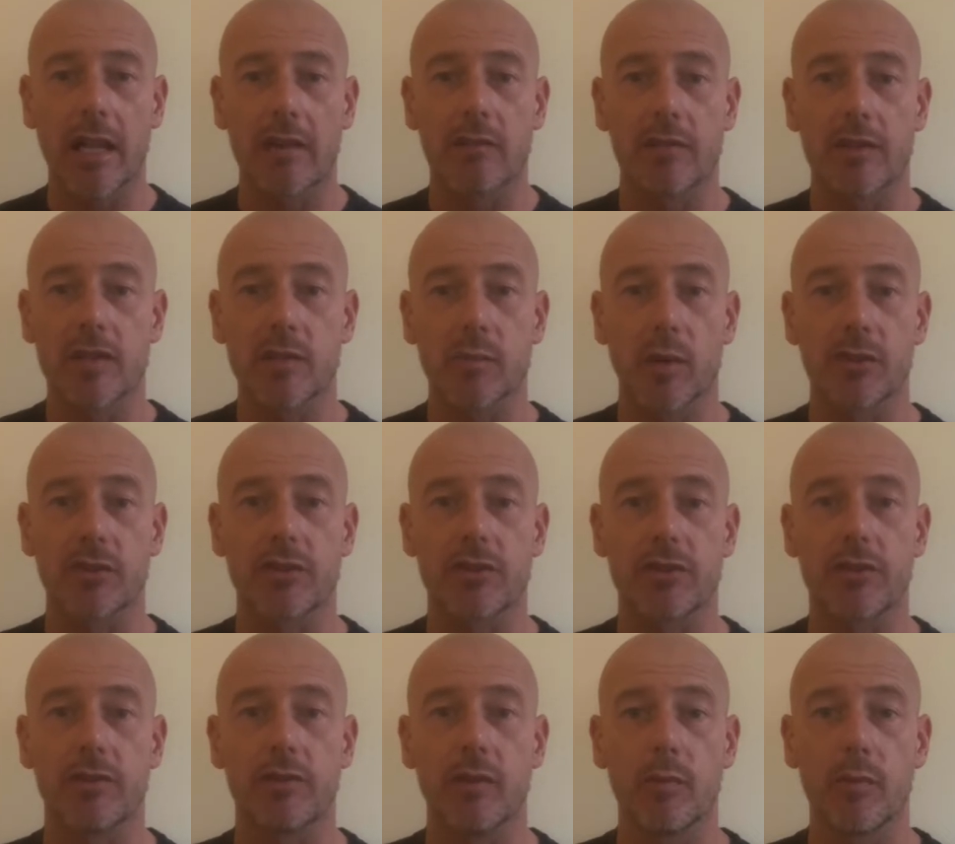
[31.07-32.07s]
in response
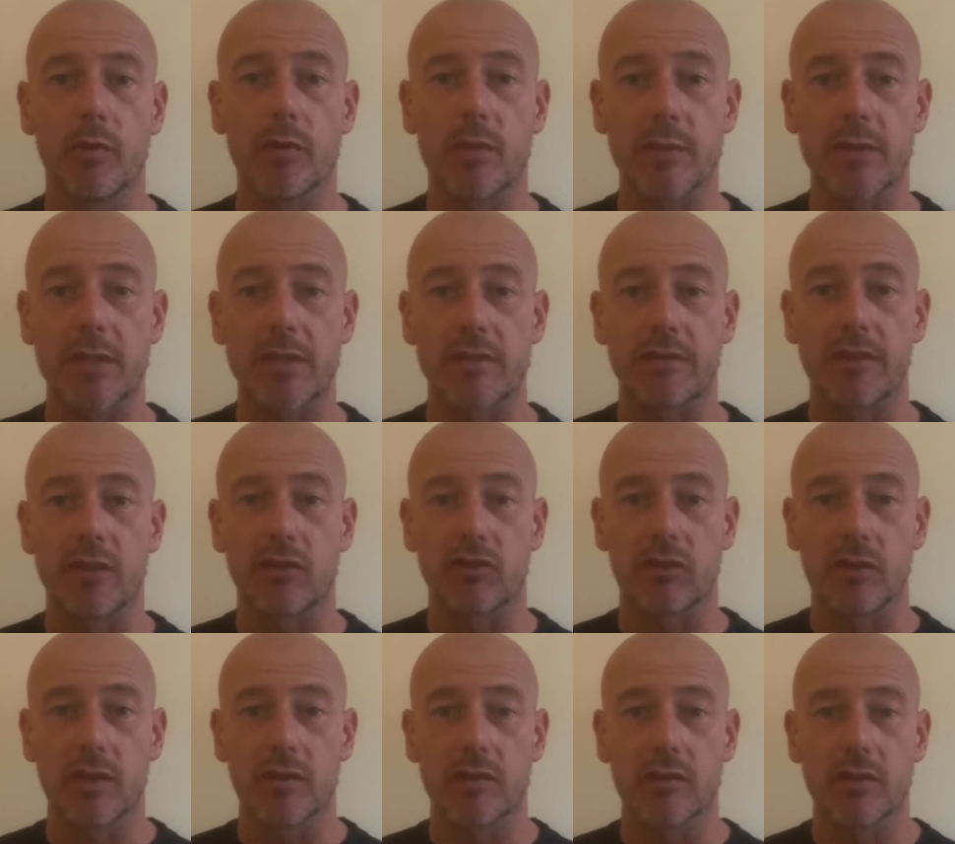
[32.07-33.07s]
to football-specific
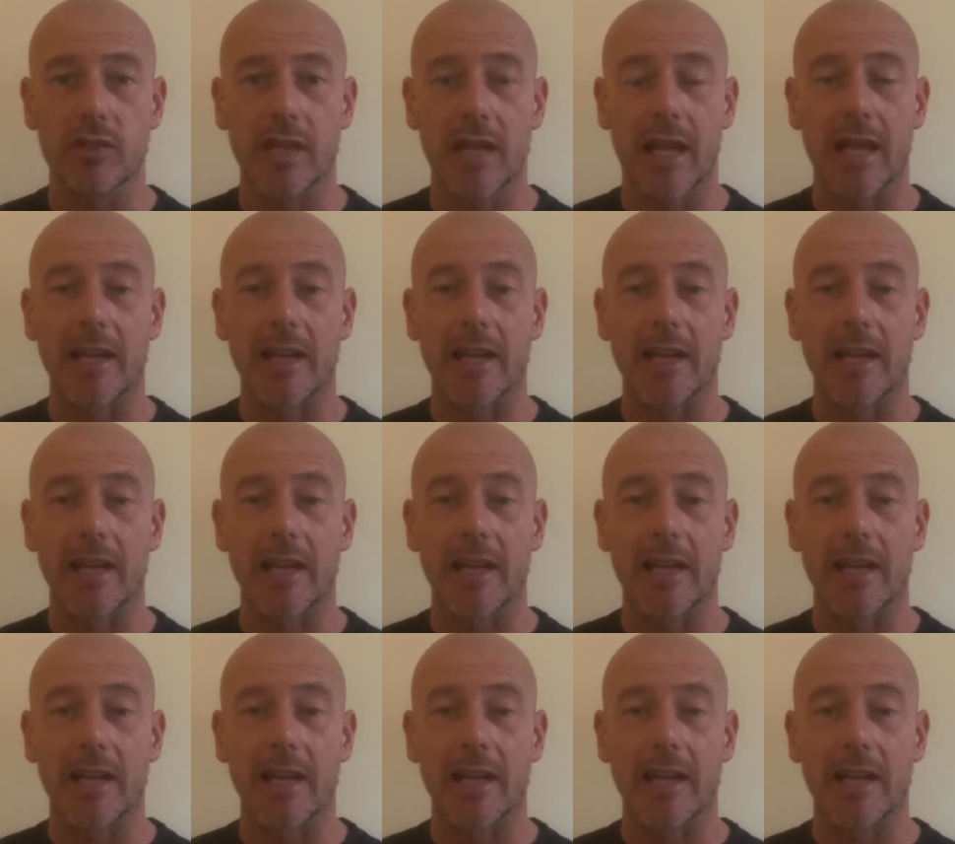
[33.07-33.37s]
drills